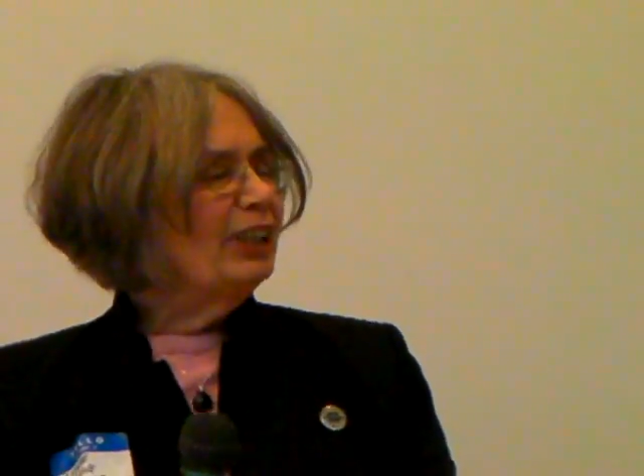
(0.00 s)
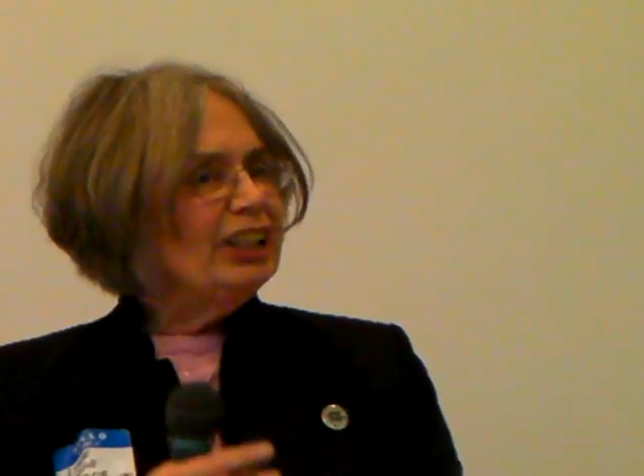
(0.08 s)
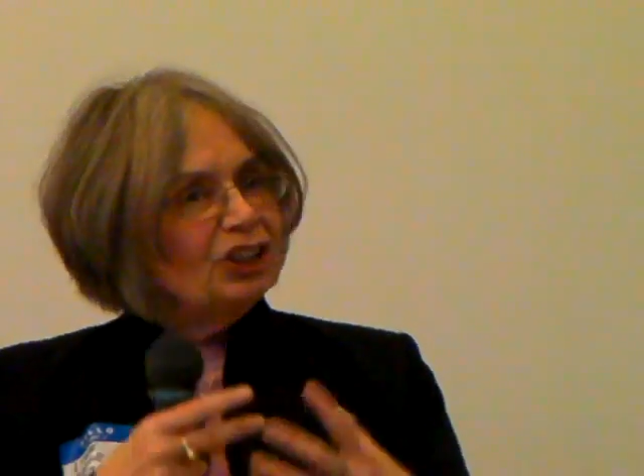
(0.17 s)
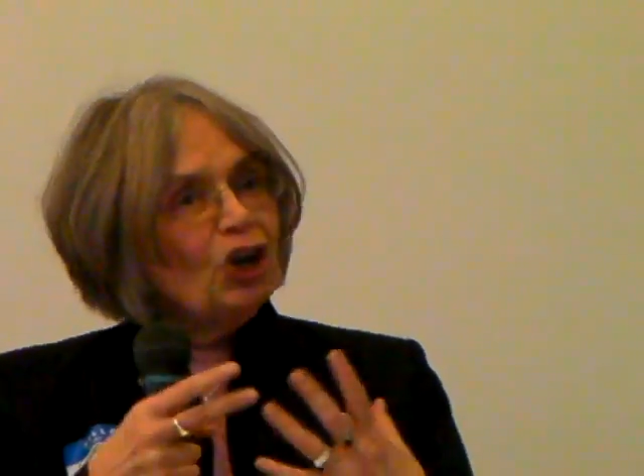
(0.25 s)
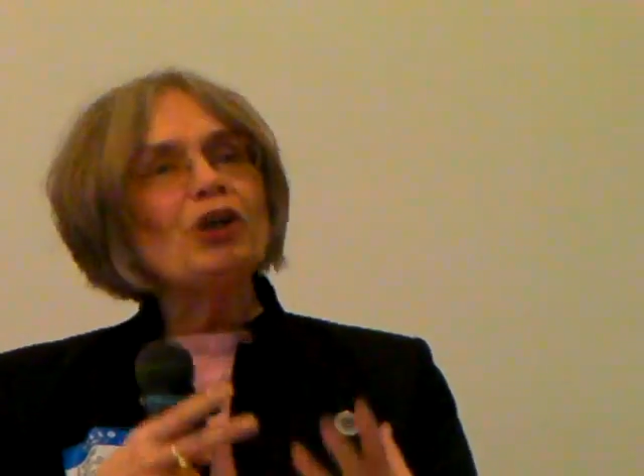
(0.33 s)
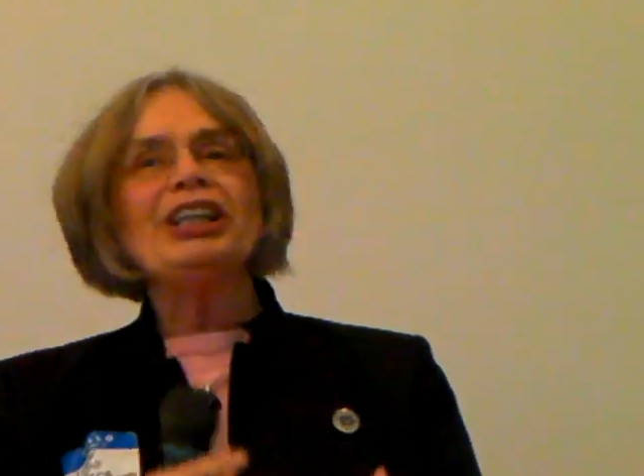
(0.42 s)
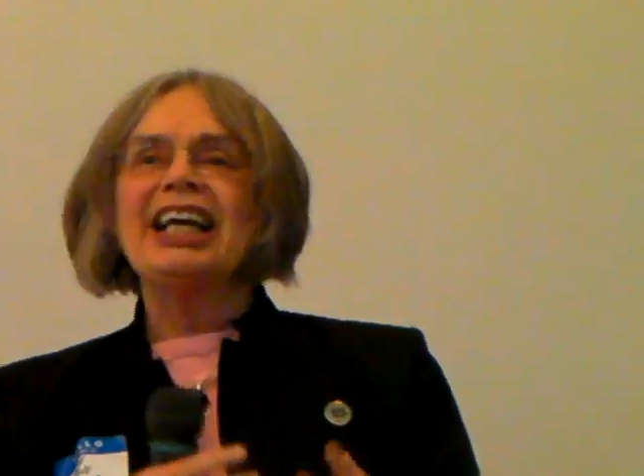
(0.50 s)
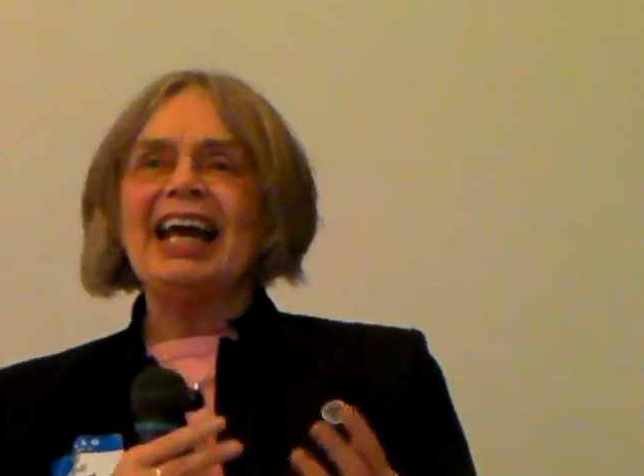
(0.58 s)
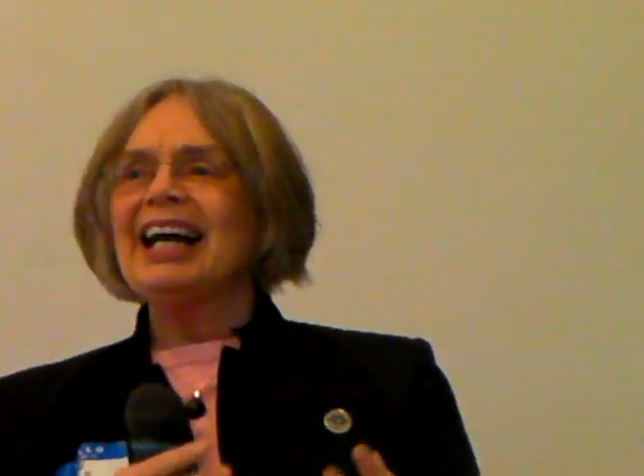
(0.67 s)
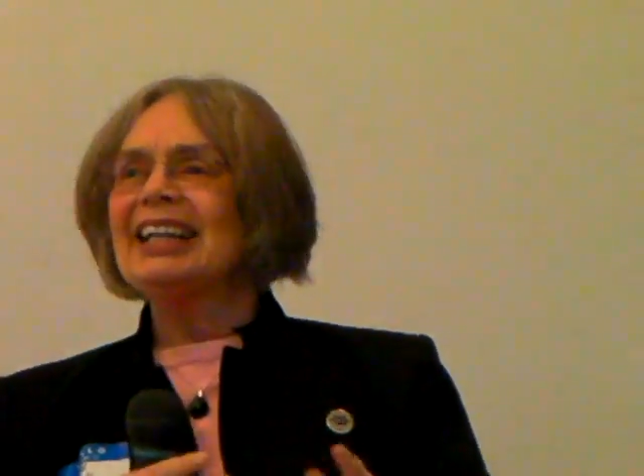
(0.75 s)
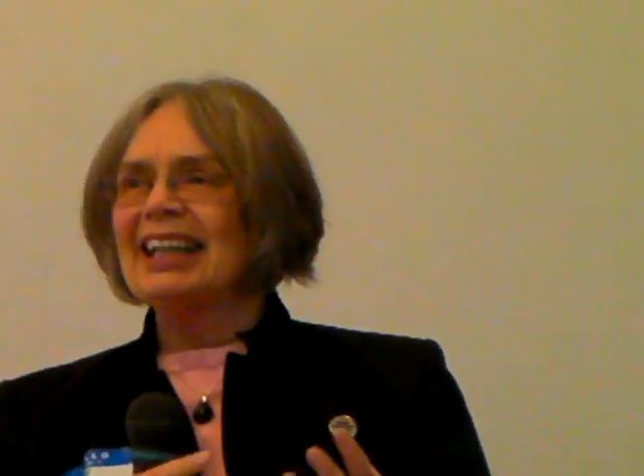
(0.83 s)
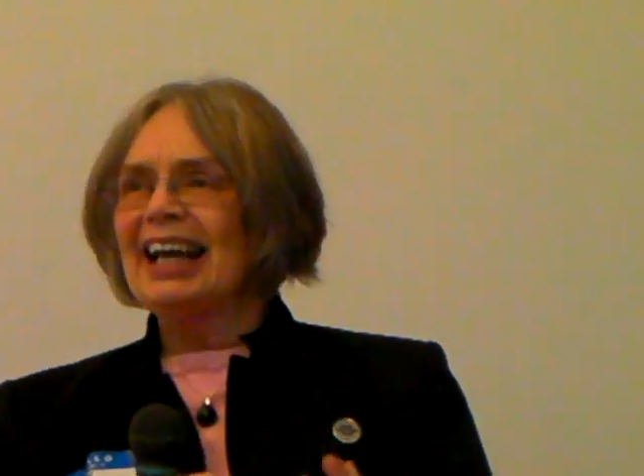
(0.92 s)
when you know you
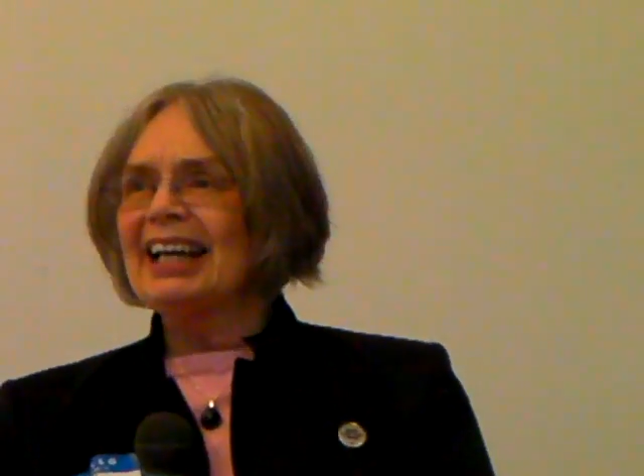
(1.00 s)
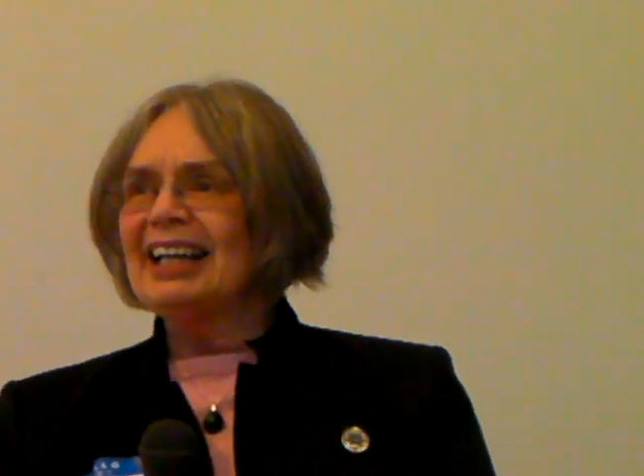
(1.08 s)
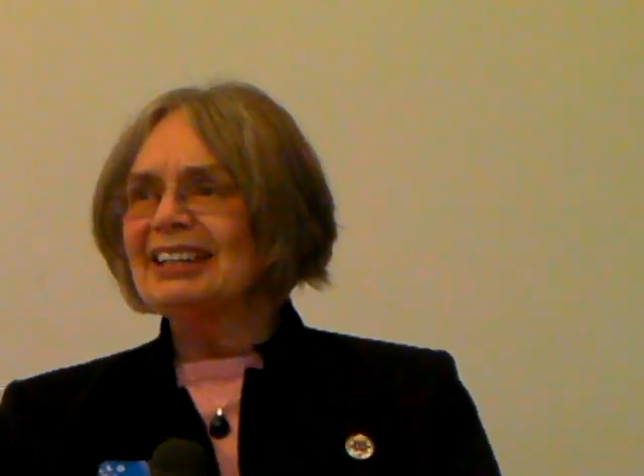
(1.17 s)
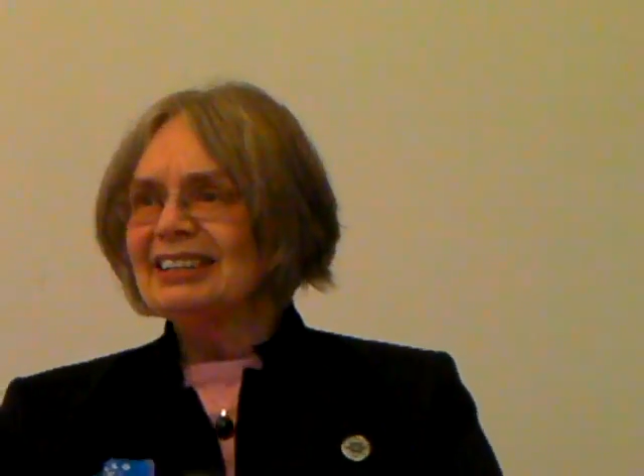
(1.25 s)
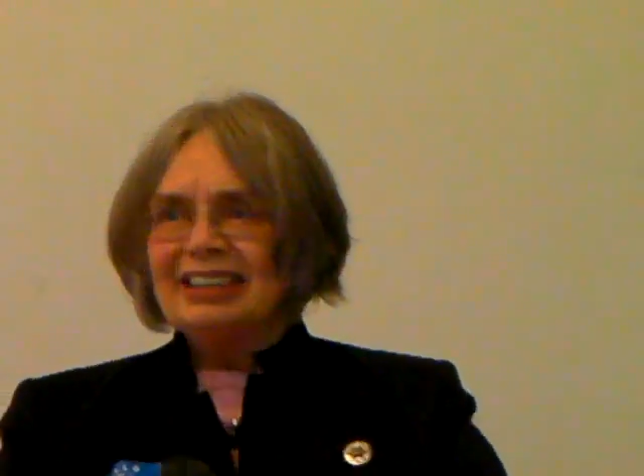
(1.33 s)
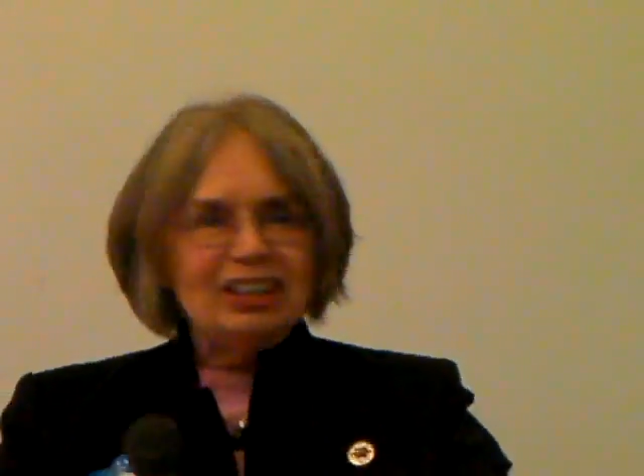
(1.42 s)
can't get it,